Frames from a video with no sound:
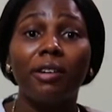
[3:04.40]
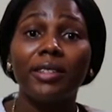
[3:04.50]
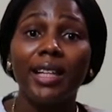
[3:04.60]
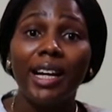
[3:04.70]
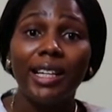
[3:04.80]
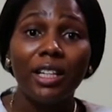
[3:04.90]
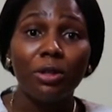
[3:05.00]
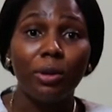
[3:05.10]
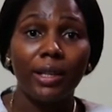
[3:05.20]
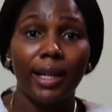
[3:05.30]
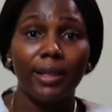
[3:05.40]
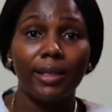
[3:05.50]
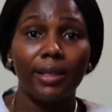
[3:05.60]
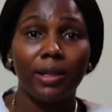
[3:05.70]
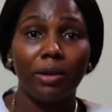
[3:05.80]
of stagnant
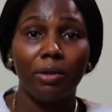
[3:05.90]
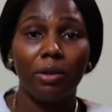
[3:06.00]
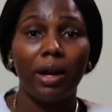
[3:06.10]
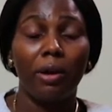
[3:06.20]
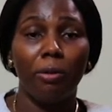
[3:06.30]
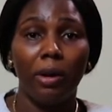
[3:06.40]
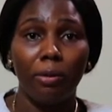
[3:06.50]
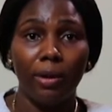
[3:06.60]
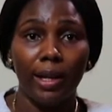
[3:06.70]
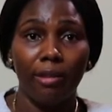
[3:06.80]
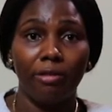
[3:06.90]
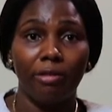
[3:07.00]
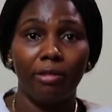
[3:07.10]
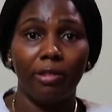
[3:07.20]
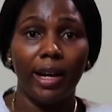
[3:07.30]
waters where we live
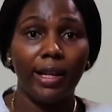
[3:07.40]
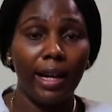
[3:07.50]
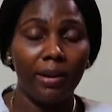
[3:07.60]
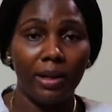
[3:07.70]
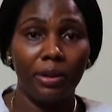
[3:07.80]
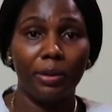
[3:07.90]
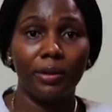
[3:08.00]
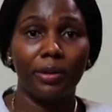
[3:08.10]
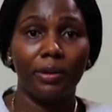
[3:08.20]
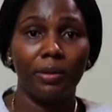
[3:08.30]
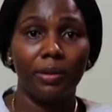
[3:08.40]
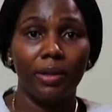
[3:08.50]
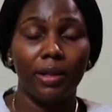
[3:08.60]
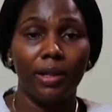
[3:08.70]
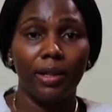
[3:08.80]
and around us.
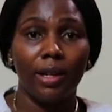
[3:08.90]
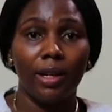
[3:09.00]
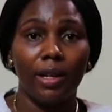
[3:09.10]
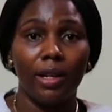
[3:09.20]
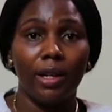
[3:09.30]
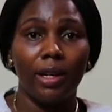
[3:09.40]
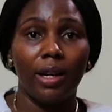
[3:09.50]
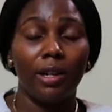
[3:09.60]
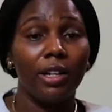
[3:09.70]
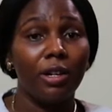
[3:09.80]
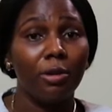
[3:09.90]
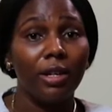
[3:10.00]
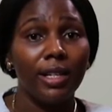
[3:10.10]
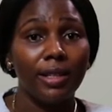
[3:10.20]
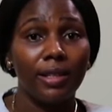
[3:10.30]
Another
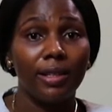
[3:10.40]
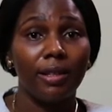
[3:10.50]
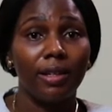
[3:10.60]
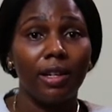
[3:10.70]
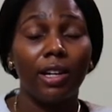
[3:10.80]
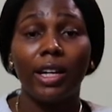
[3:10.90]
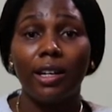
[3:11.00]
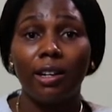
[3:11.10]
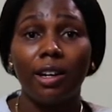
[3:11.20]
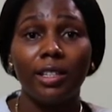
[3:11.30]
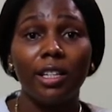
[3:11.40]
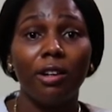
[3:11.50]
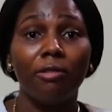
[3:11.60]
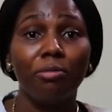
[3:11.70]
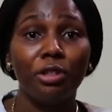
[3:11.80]
one is cutting
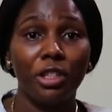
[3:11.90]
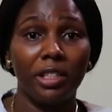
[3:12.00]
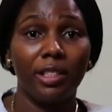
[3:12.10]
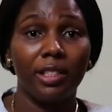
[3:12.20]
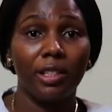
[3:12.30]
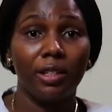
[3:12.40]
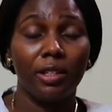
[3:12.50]
of bushes